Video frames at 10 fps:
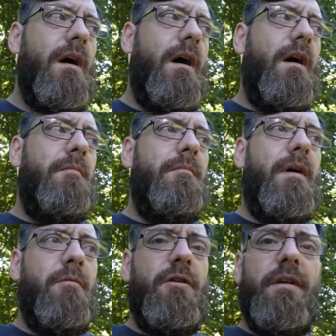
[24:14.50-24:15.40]

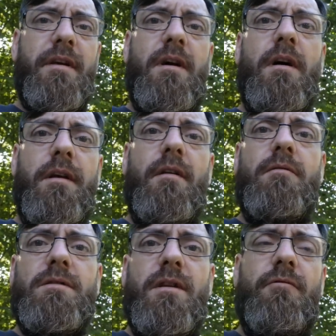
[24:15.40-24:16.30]
I'm only at the car now
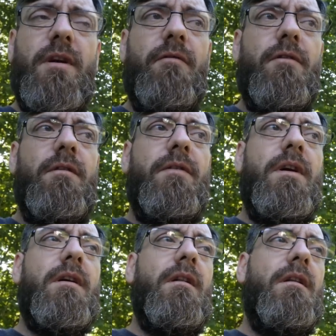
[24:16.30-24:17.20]
because they're recovering the
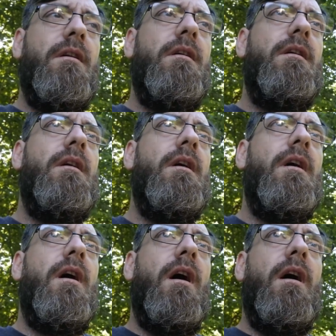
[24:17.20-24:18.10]
vehicle.
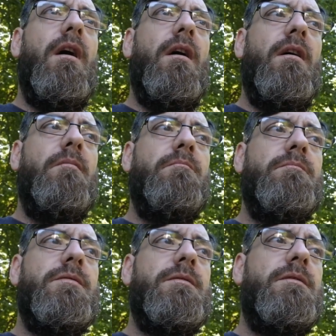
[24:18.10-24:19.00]
So
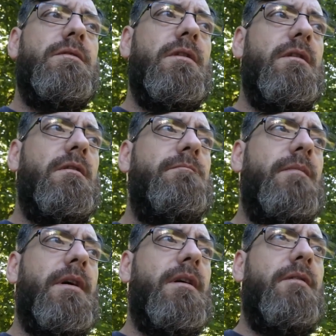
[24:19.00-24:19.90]
I'm
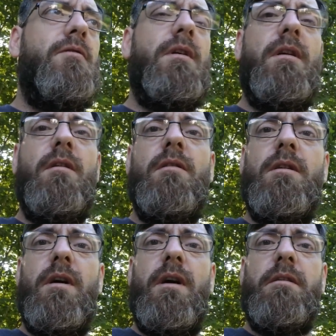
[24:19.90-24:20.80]
going to give you a little
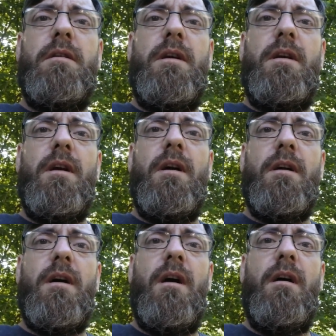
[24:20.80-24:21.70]
look at the
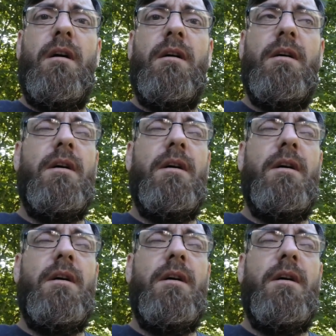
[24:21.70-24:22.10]
car